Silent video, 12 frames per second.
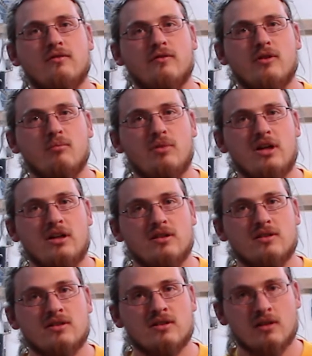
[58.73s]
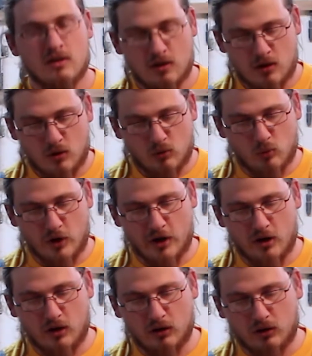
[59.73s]
from the bees
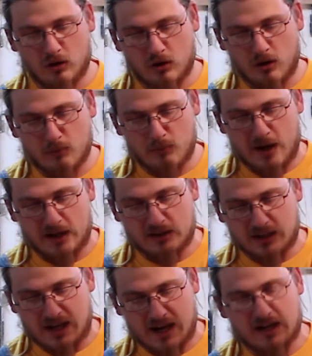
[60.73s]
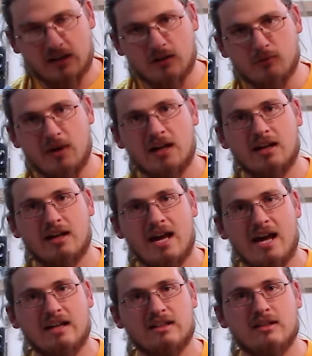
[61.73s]
will make it'll make a
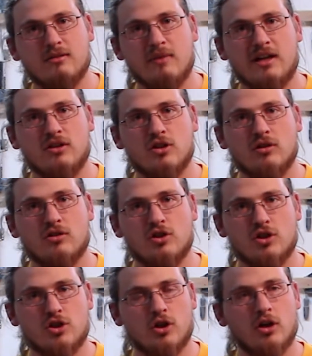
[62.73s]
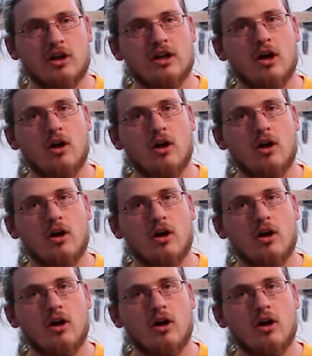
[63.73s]
candy. It'll make the sugar get